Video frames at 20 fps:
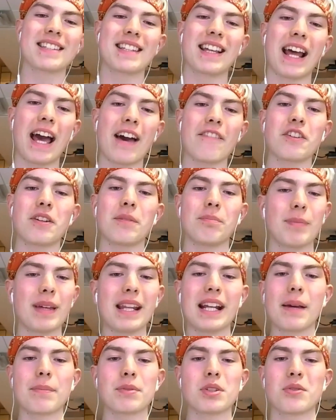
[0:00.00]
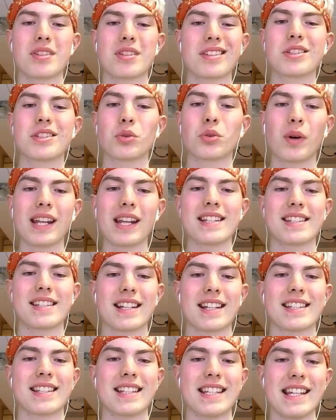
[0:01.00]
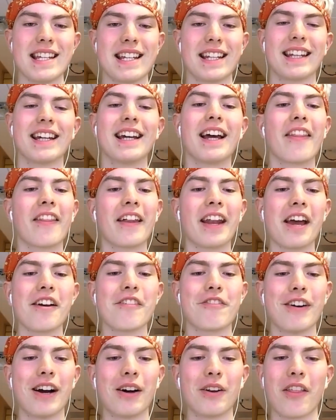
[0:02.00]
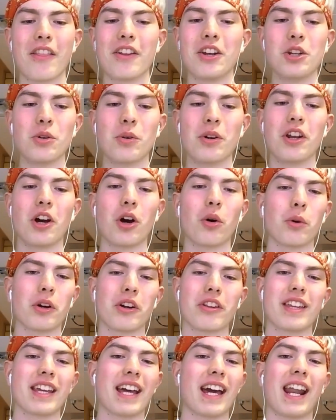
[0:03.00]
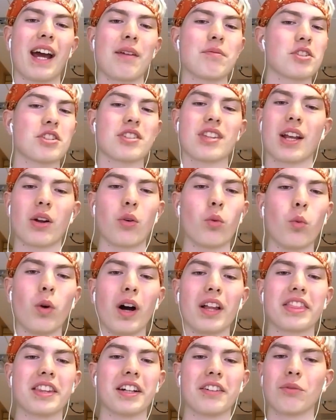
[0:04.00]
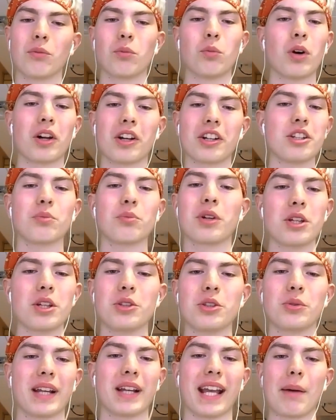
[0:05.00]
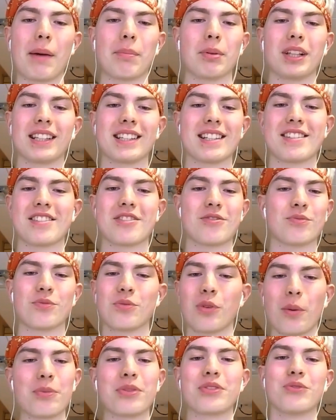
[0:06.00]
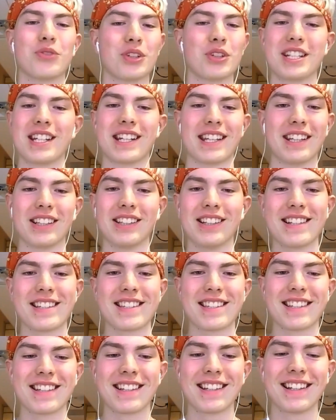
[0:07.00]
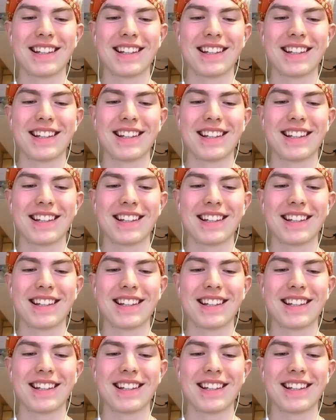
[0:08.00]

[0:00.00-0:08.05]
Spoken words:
that haven't made an episode since 2016 that I have found on the new and noteworthy, and I'm just like, what are you doing, Apple? Like, this is ridiculous.